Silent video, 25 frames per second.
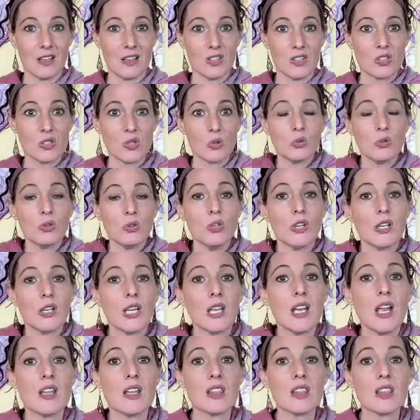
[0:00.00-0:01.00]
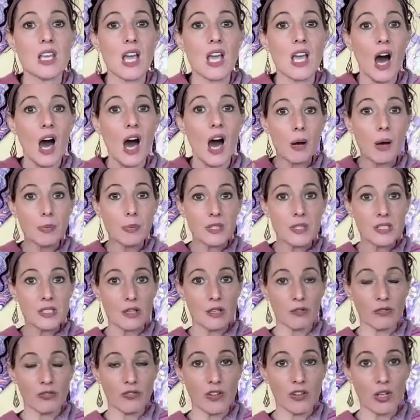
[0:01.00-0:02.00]
So looking at the
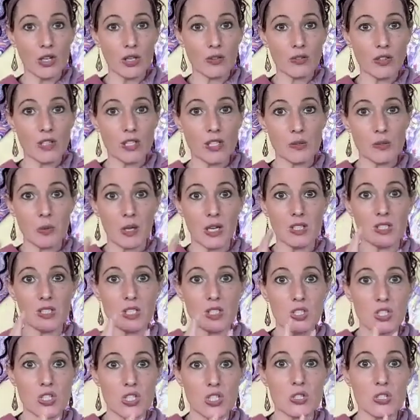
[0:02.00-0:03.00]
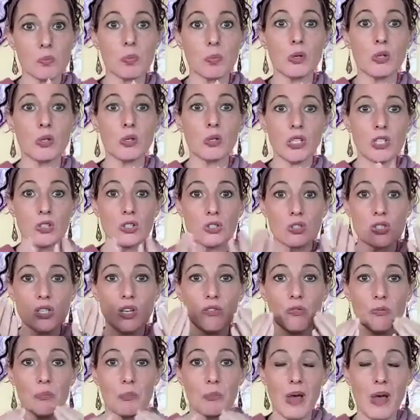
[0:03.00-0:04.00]
opposite fear response and just pulling
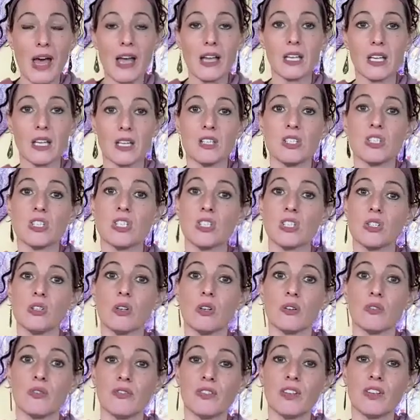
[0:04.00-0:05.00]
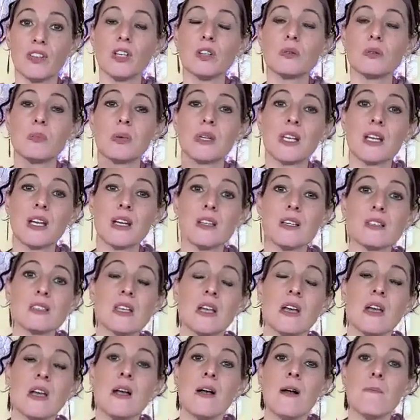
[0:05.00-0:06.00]
yourself back into your field, because
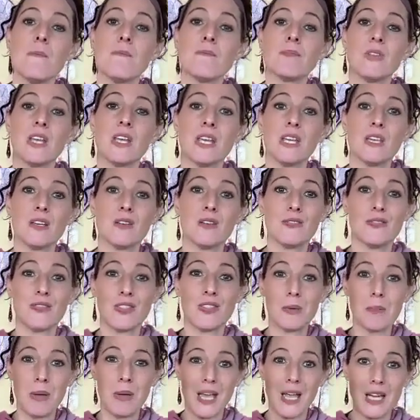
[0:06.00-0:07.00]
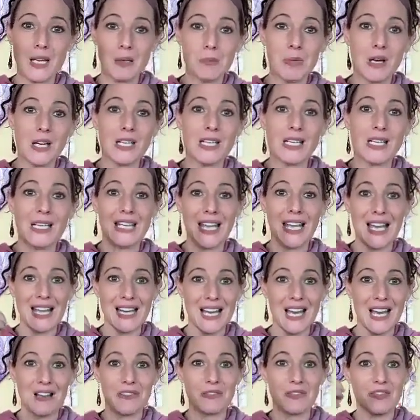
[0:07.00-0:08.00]
if the pain body
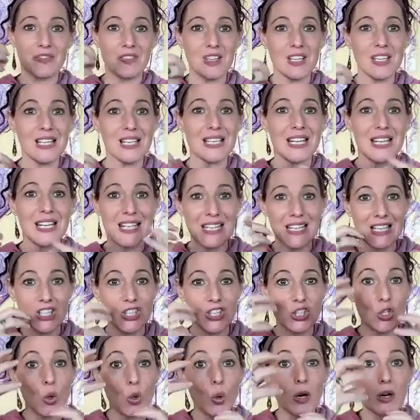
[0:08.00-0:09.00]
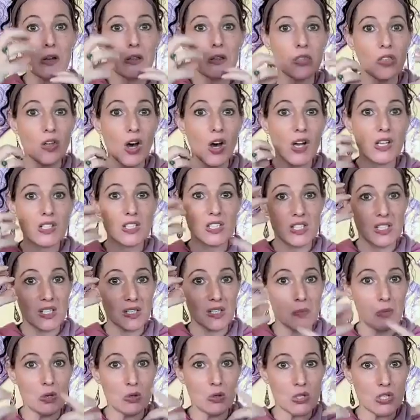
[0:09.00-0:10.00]
cannot feed in your thoughts and
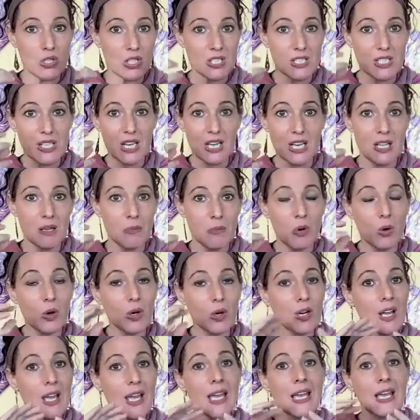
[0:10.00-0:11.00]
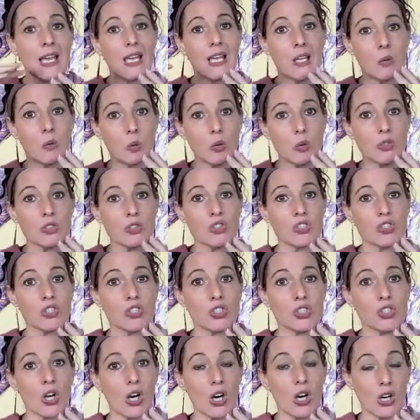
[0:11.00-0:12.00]
emotions anymore, it will
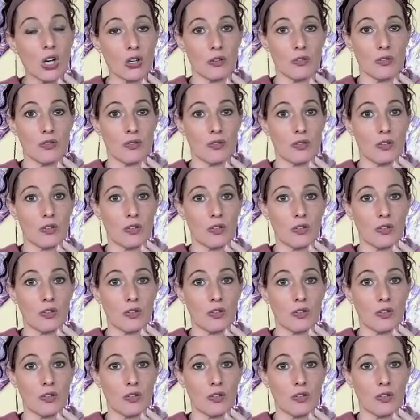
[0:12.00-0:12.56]
starve.